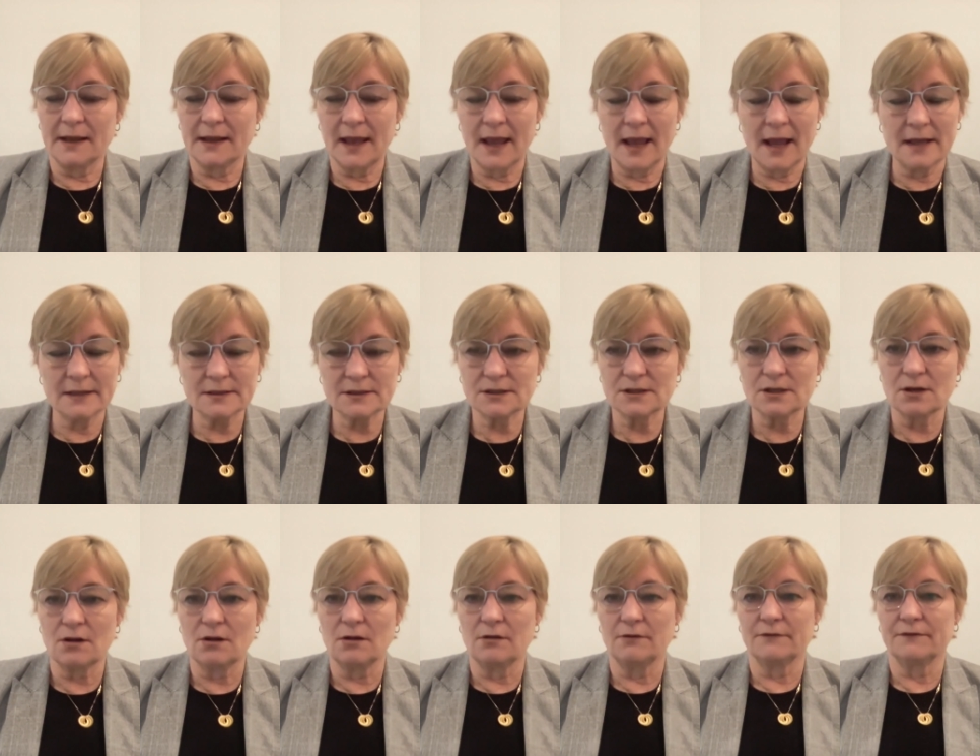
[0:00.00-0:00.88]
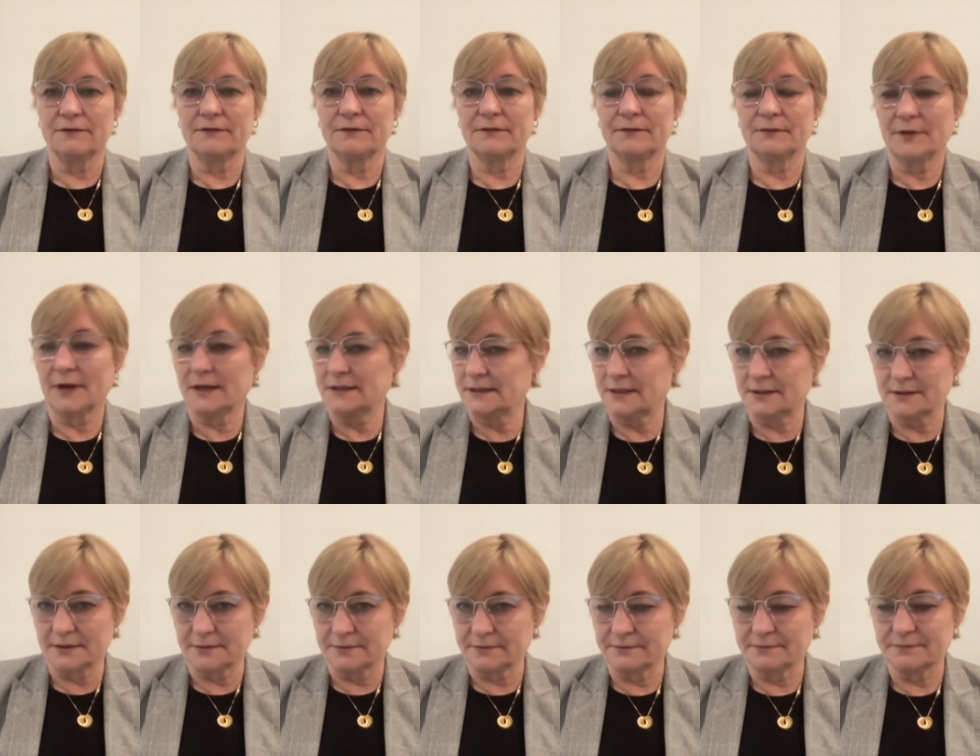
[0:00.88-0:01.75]
can't solve
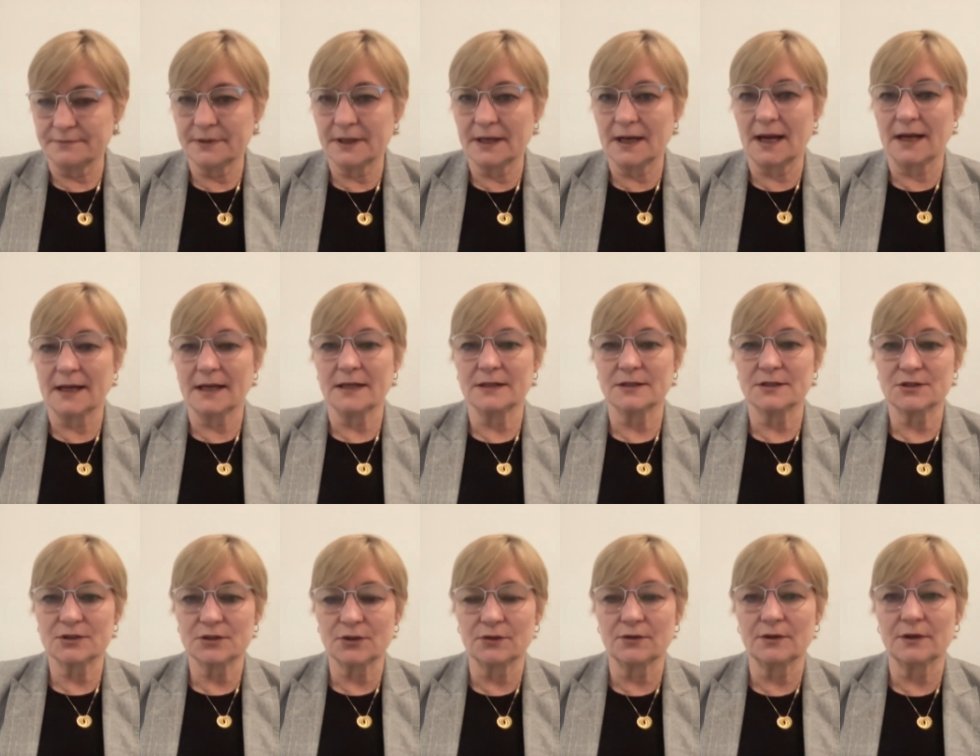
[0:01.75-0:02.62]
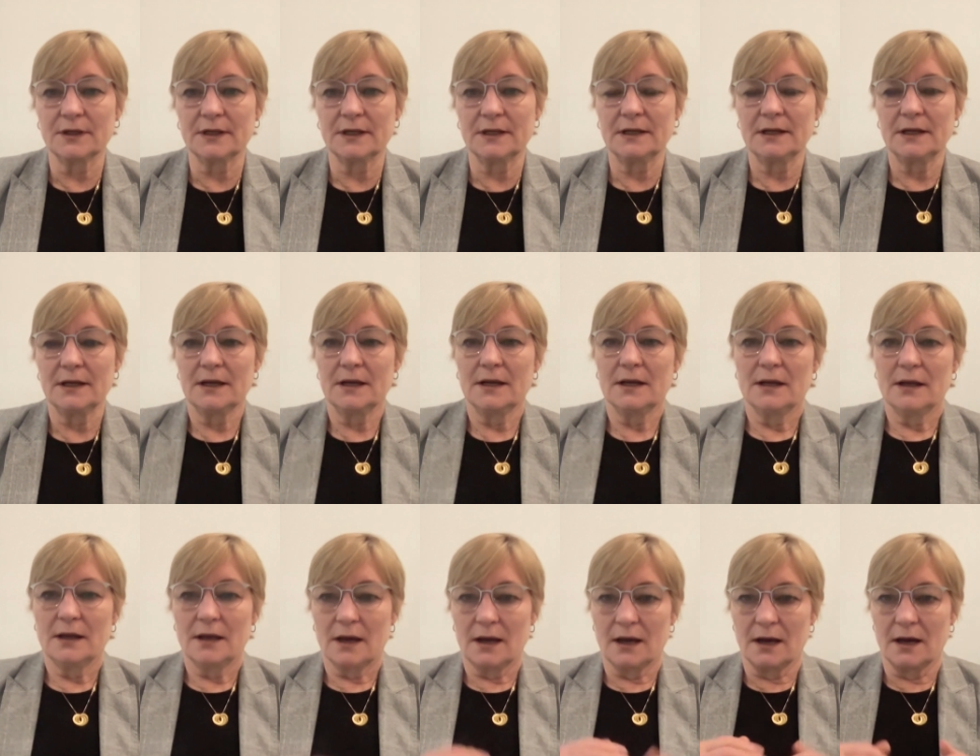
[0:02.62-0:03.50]
racism, but I can certainly
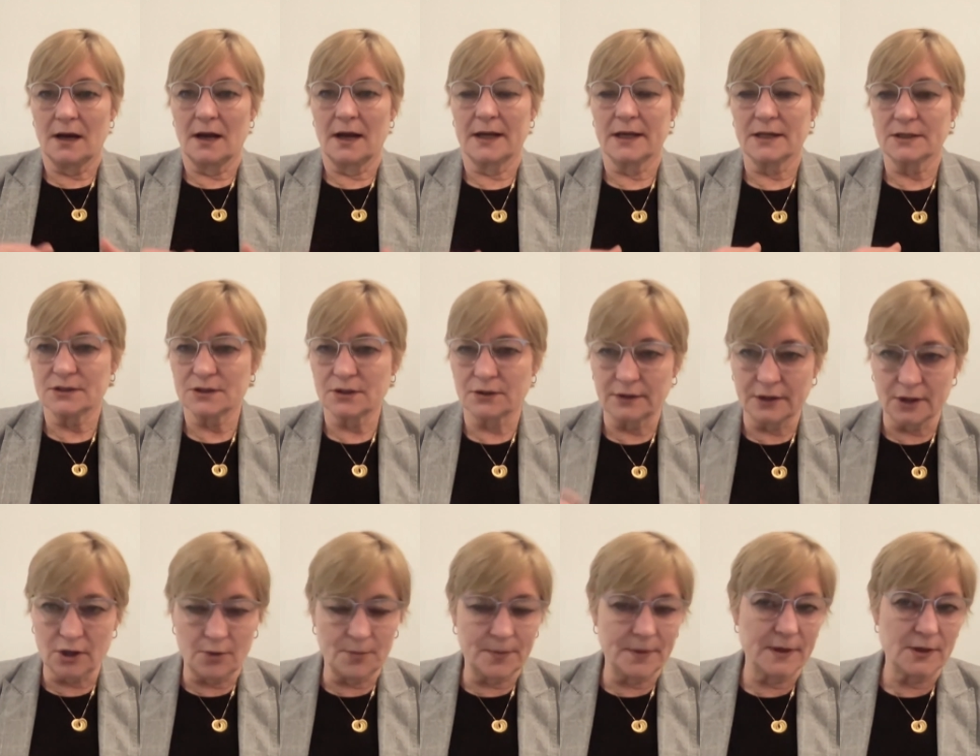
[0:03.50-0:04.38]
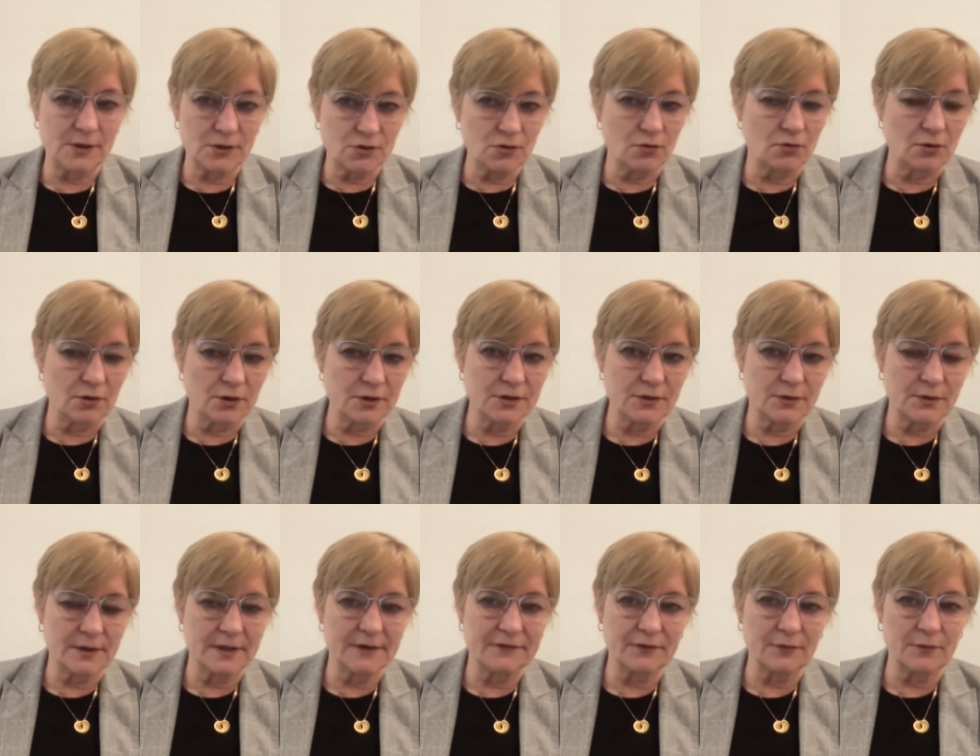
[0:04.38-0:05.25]
open the door to a
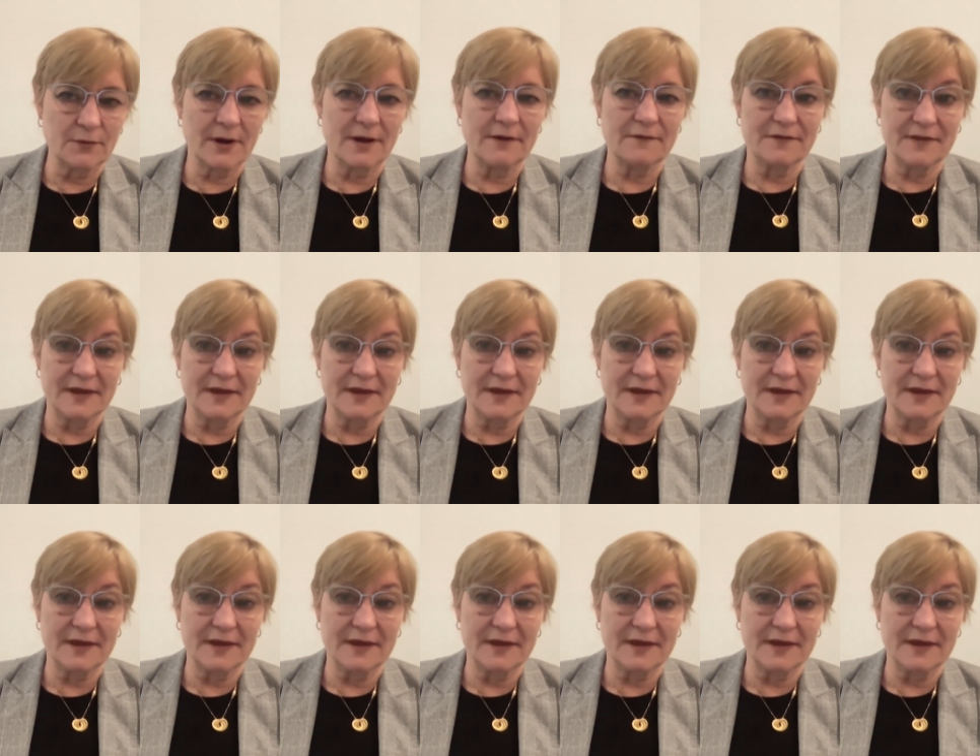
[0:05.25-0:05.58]
different way of